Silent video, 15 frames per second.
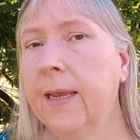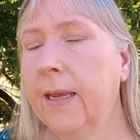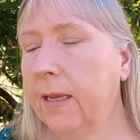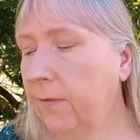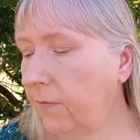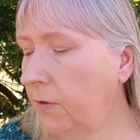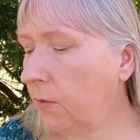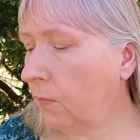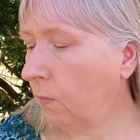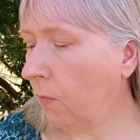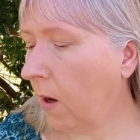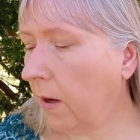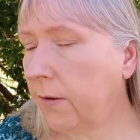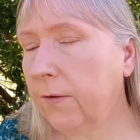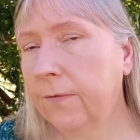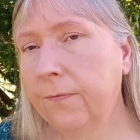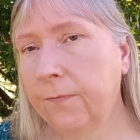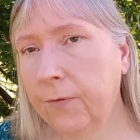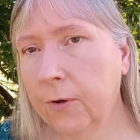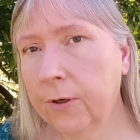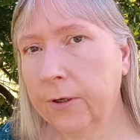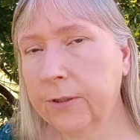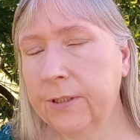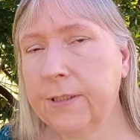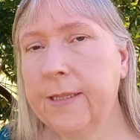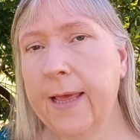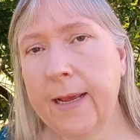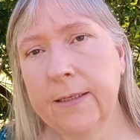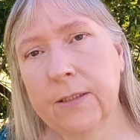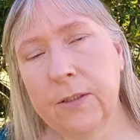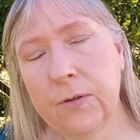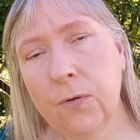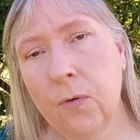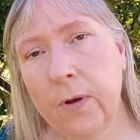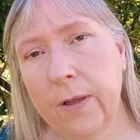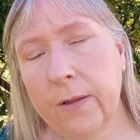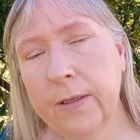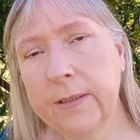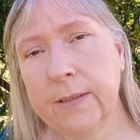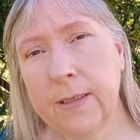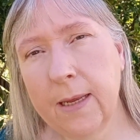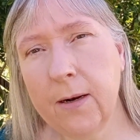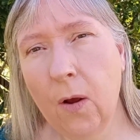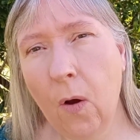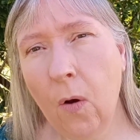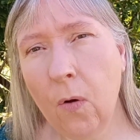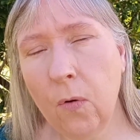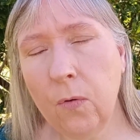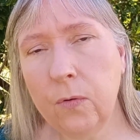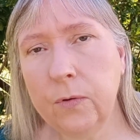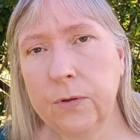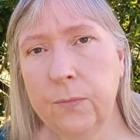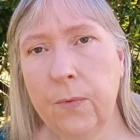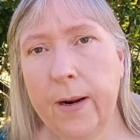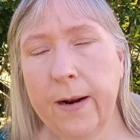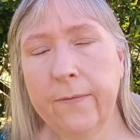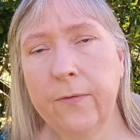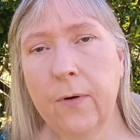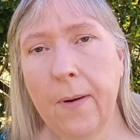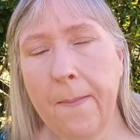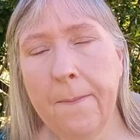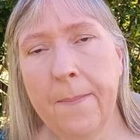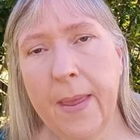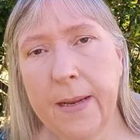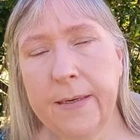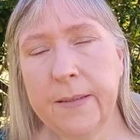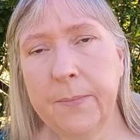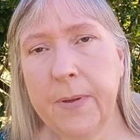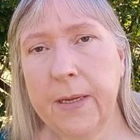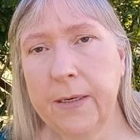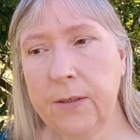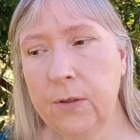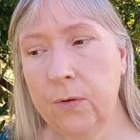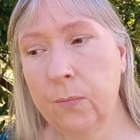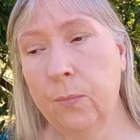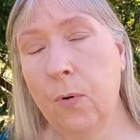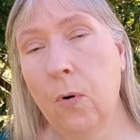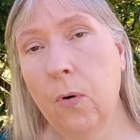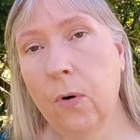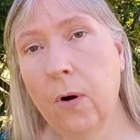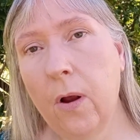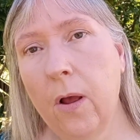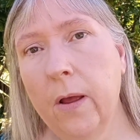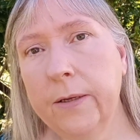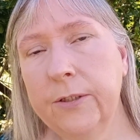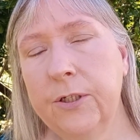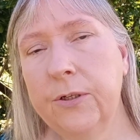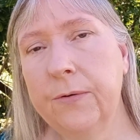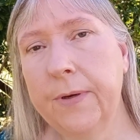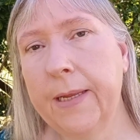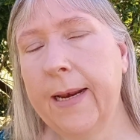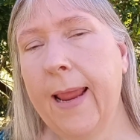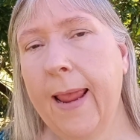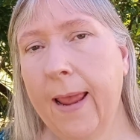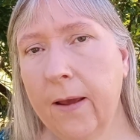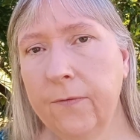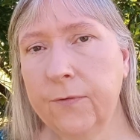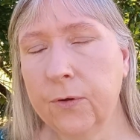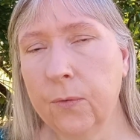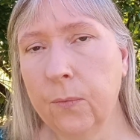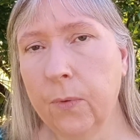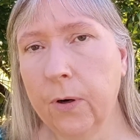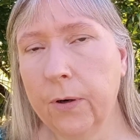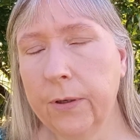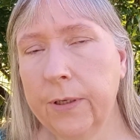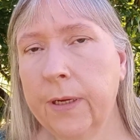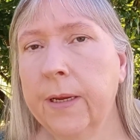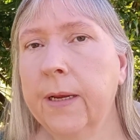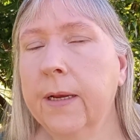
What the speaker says: If you water first, that soil is going to hold whatever amendment you pour onto it afterward.